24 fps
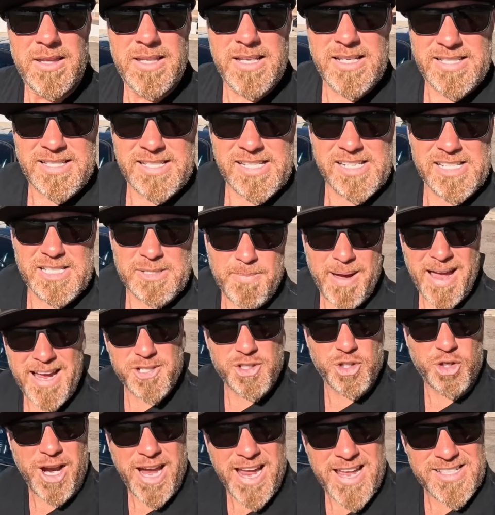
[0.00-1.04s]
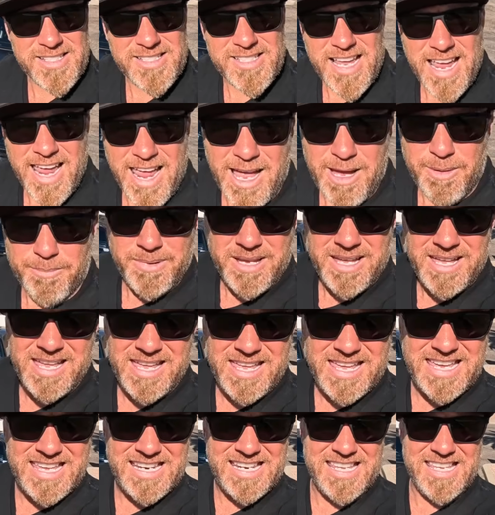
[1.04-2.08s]
This is my Trans Am.
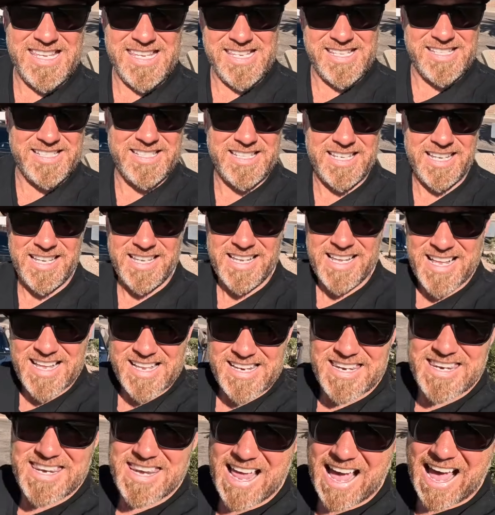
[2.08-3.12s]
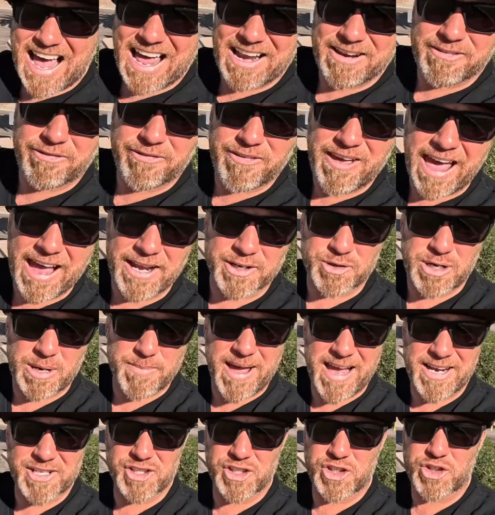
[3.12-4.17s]
It is not factory. I'm
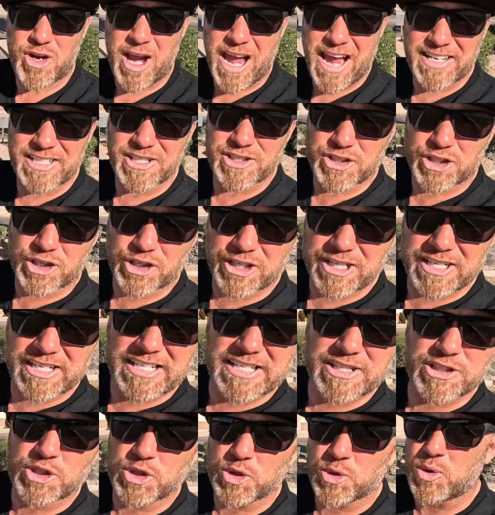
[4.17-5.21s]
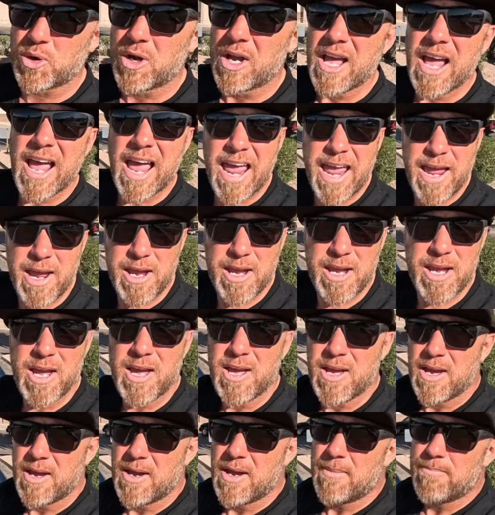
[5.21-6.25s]
actually trying to turn it into a
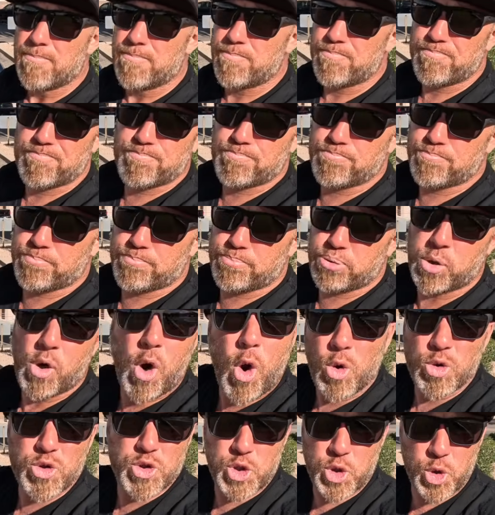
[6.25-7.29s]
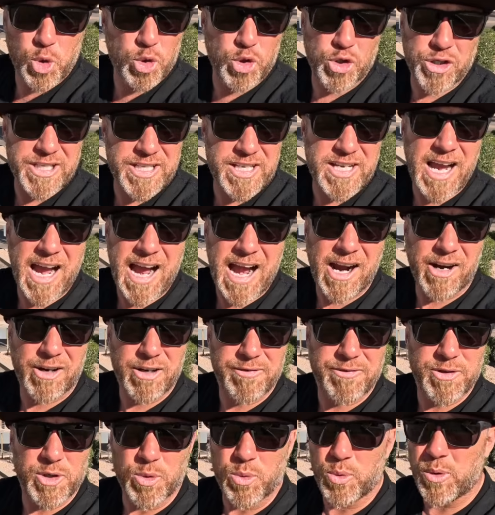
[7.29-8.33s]
pro touring car,
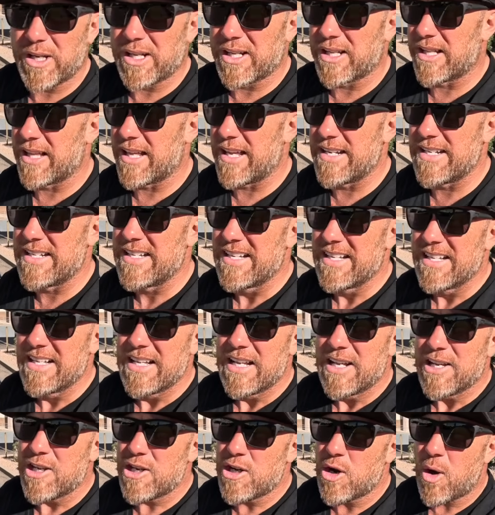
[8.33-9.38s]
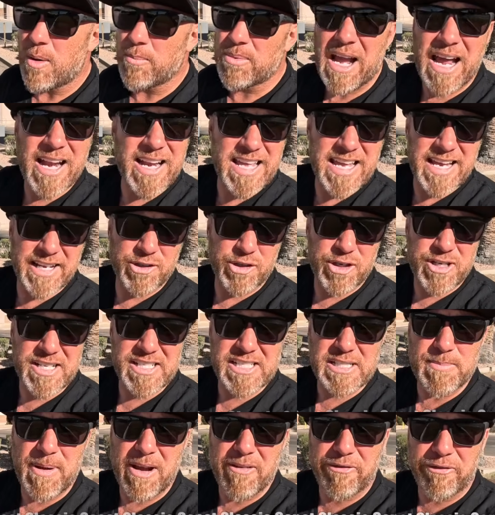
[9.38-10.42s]
if you will. And you know, I'm kind of ignorant.
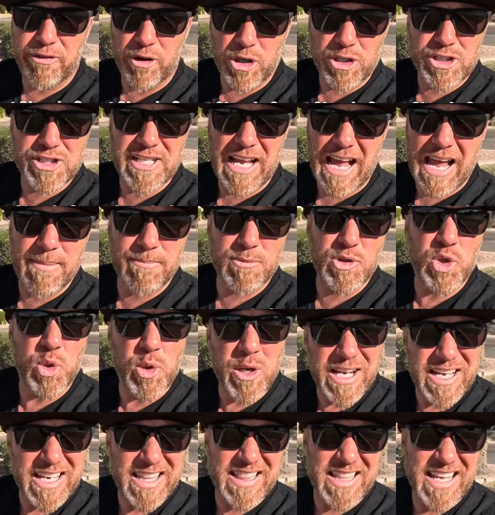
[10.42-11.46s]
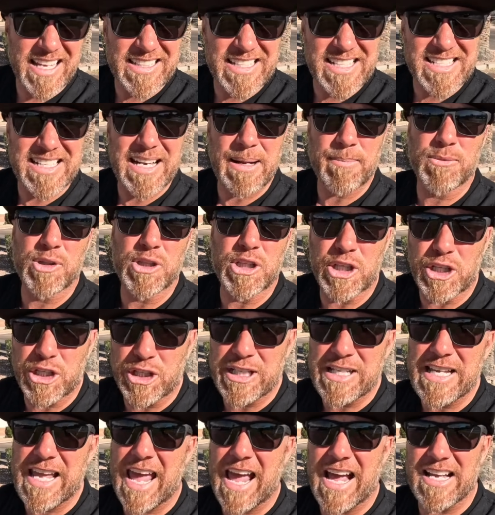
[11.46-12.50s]
This is my first time doing anything like this and I'm
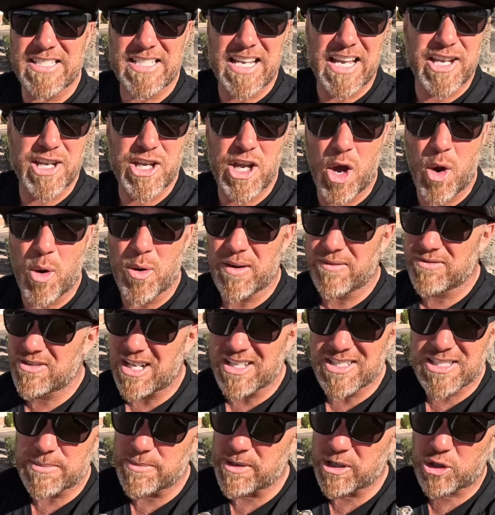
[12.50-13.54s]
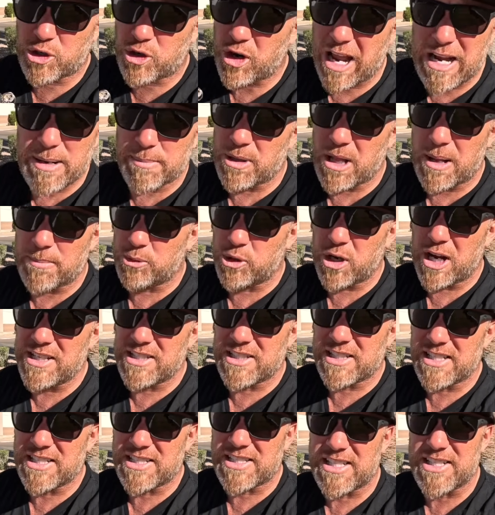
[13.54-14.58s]
learning as I go and I've done some incredible upgrades
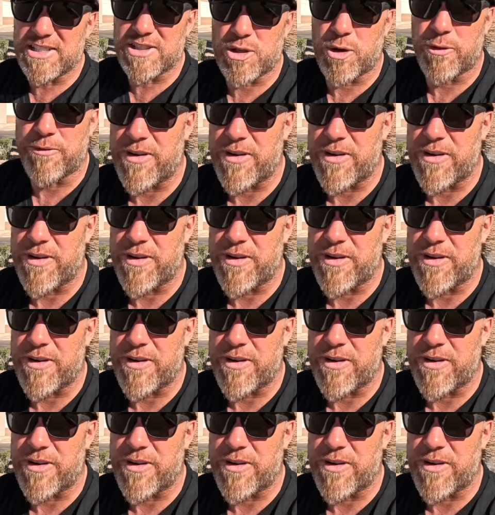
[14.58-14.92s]
to this thing so